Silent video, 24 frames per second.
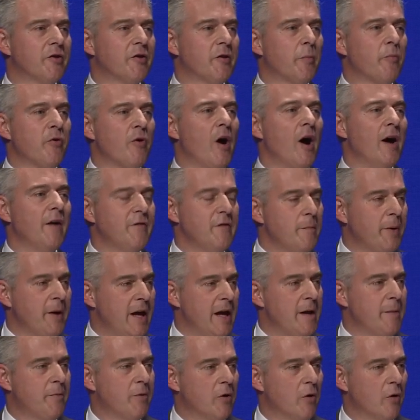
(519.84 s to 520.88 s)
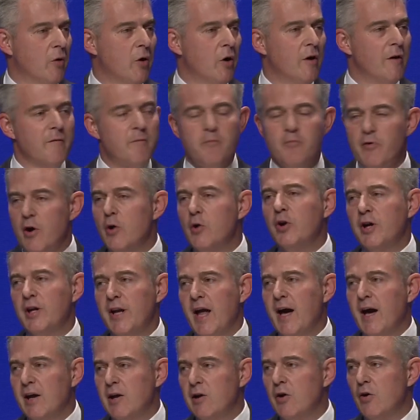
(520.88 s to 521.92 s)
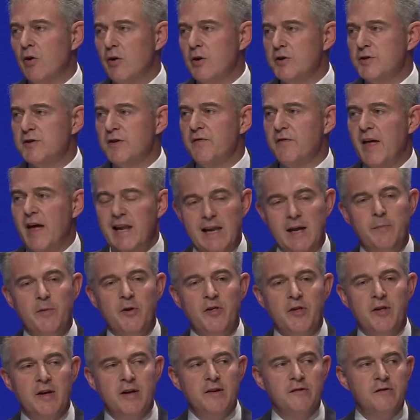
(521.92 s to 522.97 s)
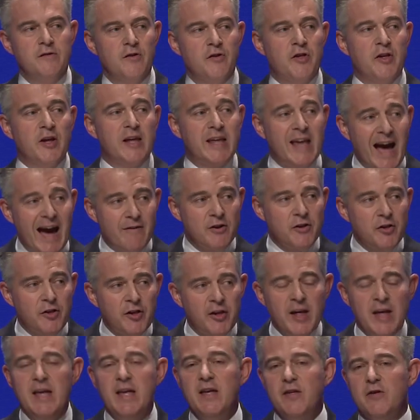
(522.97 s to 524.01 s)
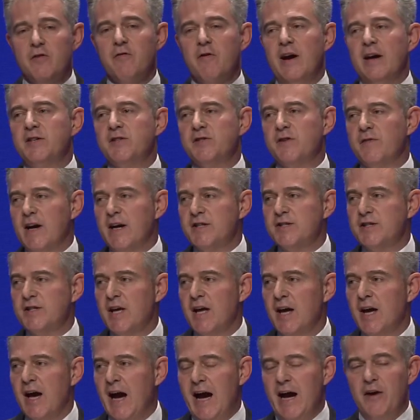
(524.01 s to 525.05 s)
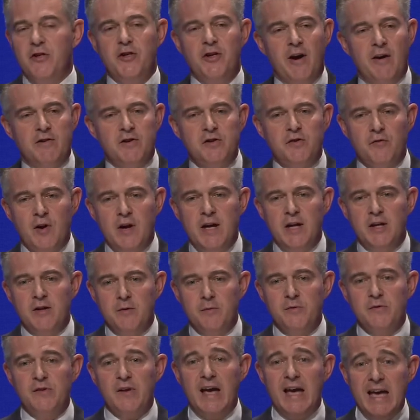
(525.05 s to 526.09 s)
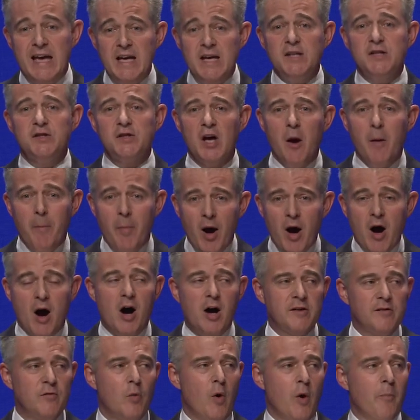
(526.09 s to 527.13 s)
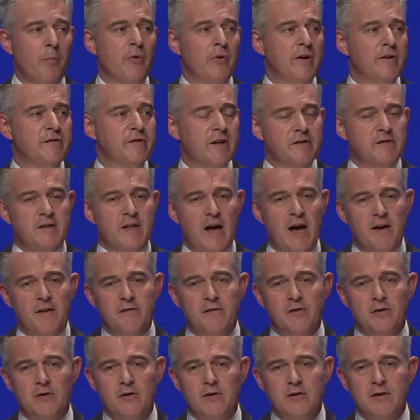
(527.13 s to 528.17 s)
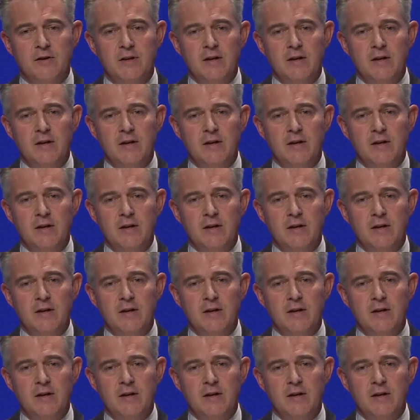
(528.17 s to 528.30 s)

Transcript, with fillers: depriving people who have broken our laws of their liberties to guarantee the rest of us our cherished freedoms is part of what prison is there for.